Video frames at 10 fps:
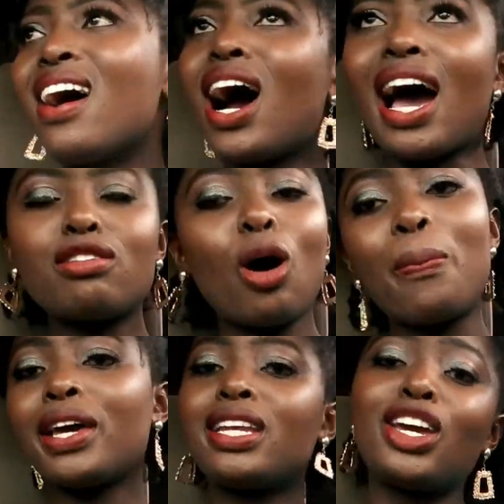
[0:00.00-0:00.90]
an
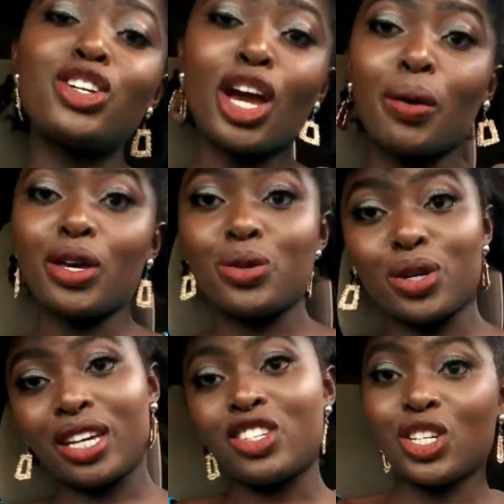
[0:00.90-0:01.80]
open area where you
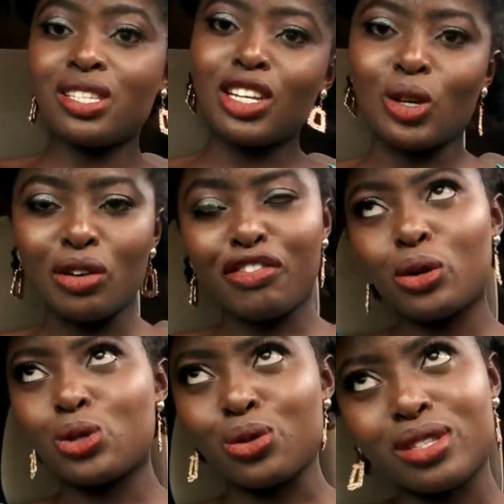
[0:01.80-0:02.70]
can just take your
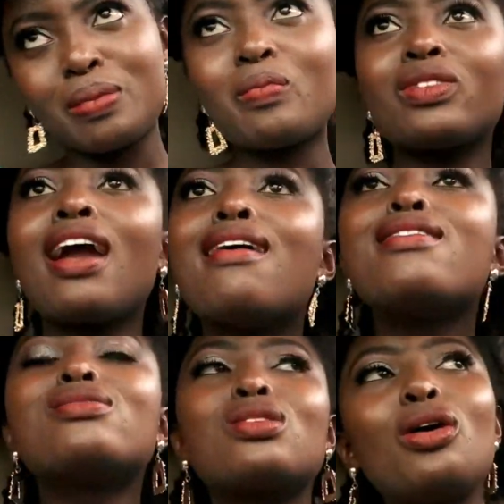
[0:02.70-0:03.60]
photos.
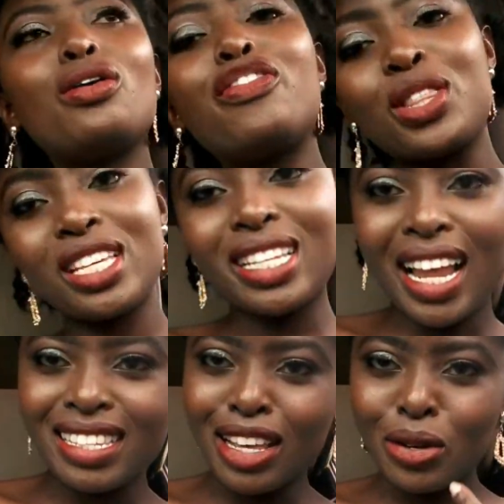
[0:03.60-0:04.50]
So for this
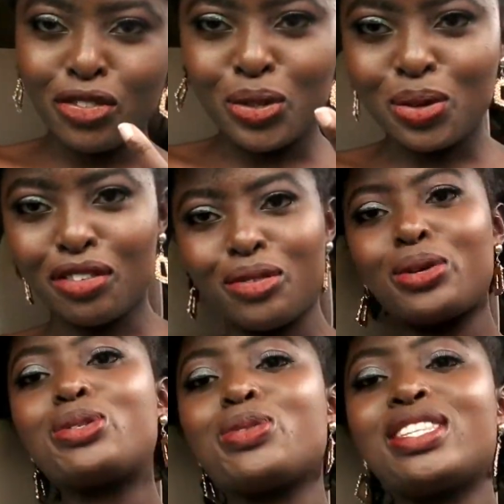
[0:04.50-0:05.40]
last outfit, we have
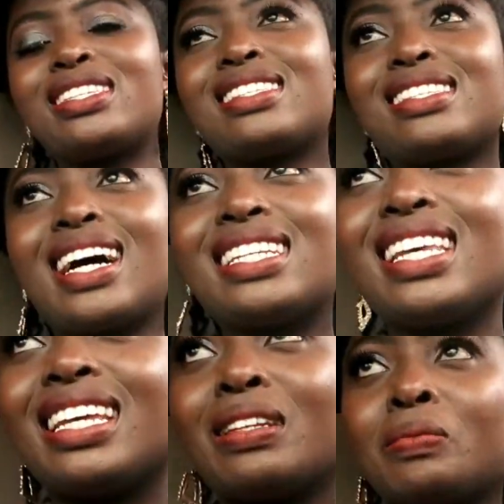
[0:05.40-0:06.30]
gone to
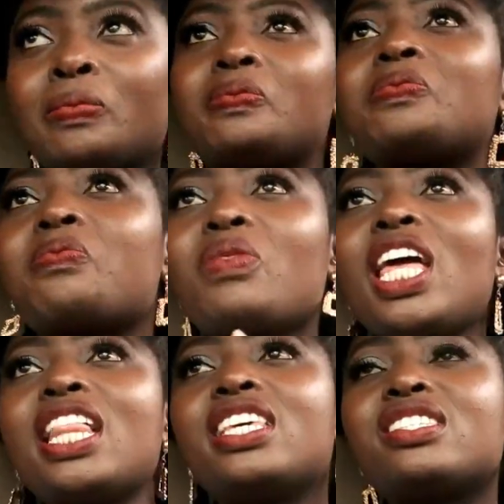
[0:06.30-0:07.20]

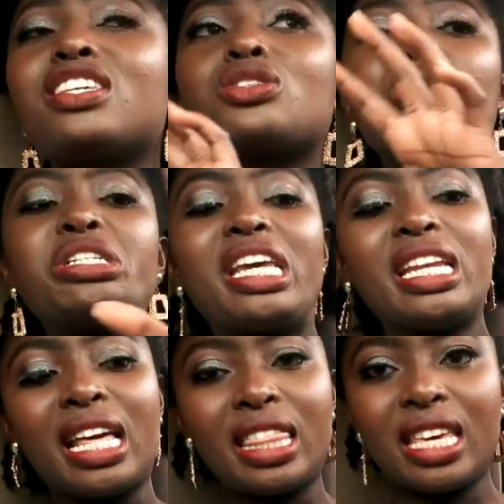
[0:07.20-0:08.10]
there's this
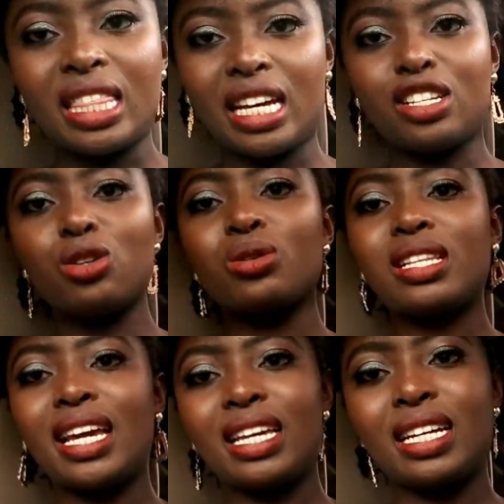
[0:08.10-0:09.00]
container thing that looks
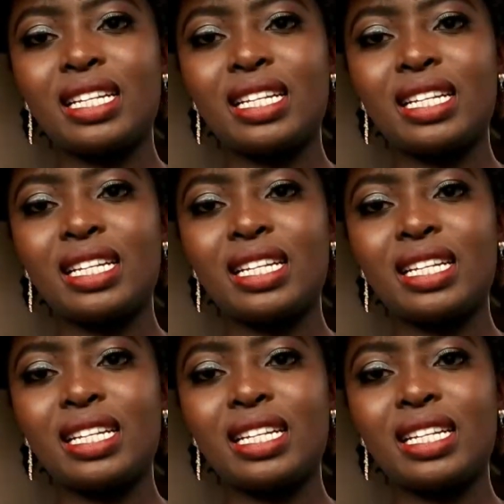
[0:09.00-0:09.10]
like